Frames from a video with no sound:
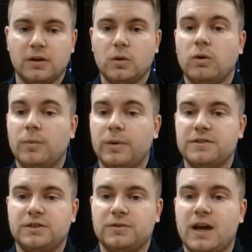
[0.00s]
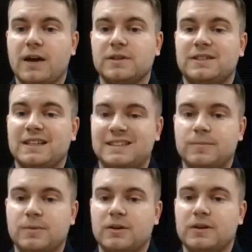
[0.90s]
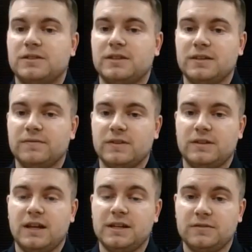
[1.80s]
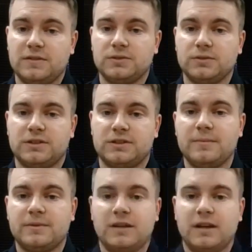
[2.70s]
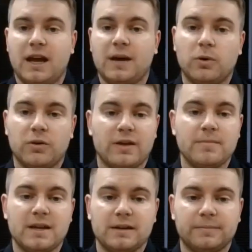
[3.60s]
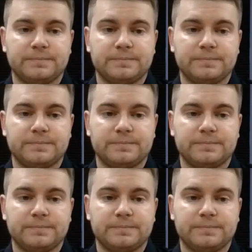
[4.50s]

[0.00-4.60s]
What we're going to do now is dig deeper into the individual steps and what they mean.